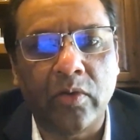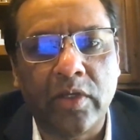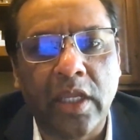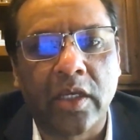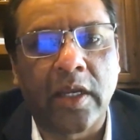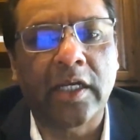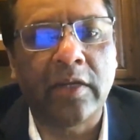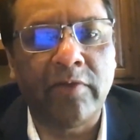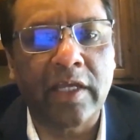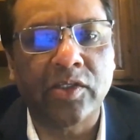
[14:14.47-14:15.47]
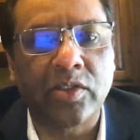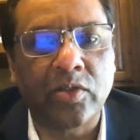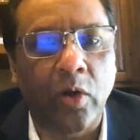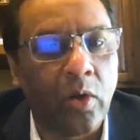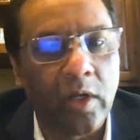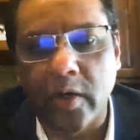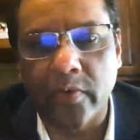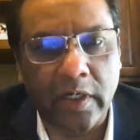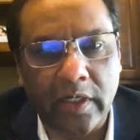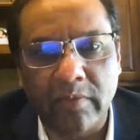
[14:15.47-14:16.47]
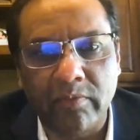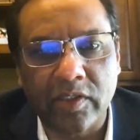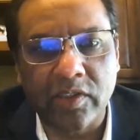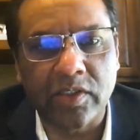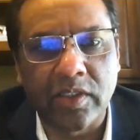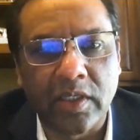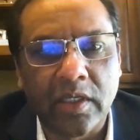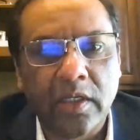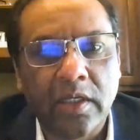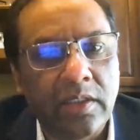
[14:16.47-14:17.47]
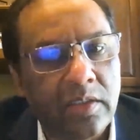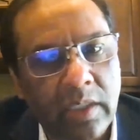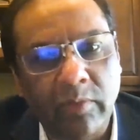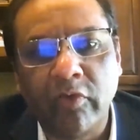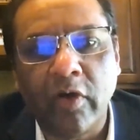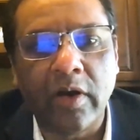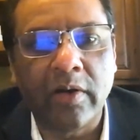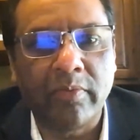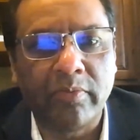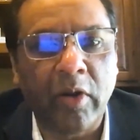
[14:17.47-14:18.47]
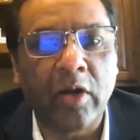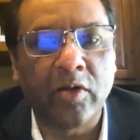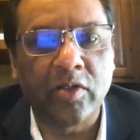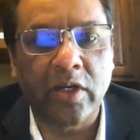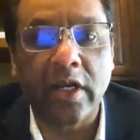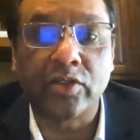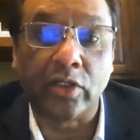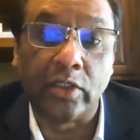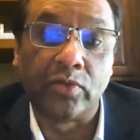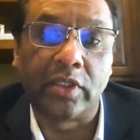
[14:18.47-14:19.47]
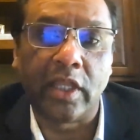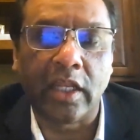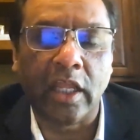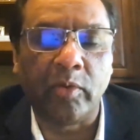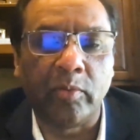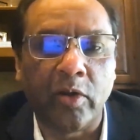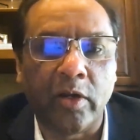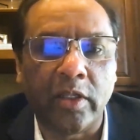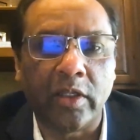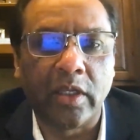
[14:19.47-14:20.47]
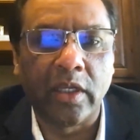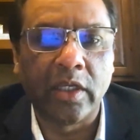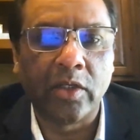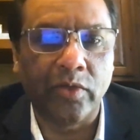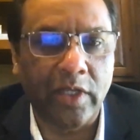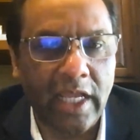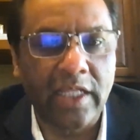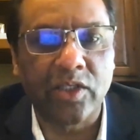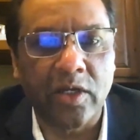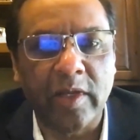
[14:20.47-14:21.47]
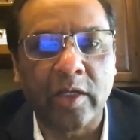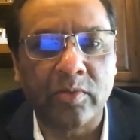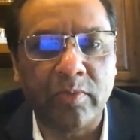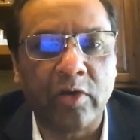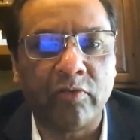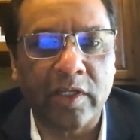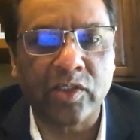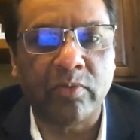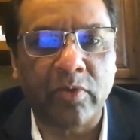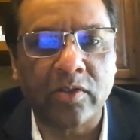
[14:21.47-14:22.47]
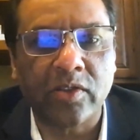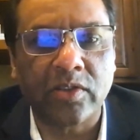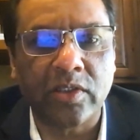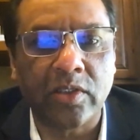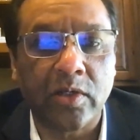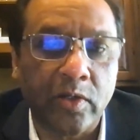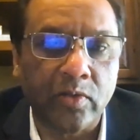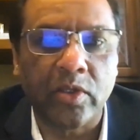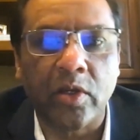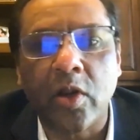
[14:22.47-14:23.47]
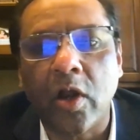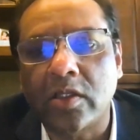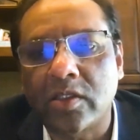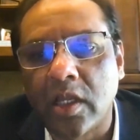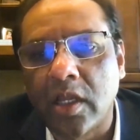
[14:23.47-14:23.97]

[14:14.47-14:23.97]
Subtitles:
take corrective actions all in a real-time basis. Some of our partners are actually using that capability to enhance their manufacturing processes and reduce their cost.